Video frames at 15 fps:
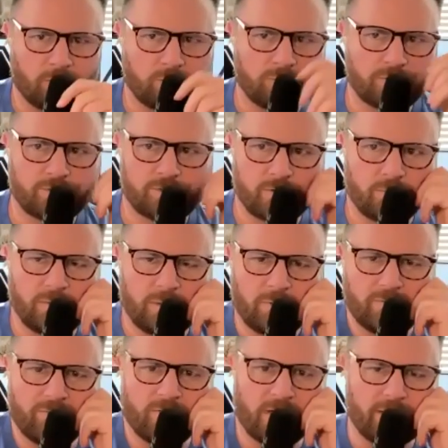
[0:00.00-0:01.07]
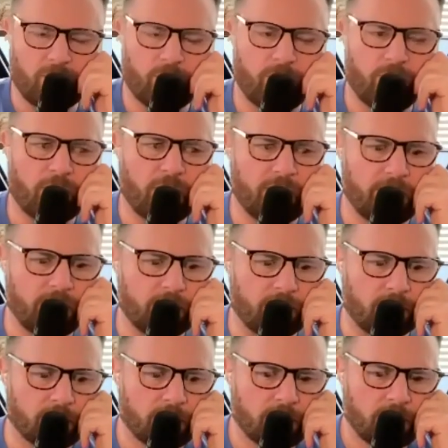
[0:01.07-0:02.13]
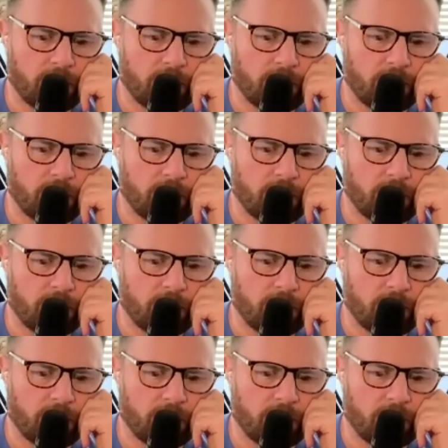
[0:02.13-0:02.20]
just to maybe final thought here.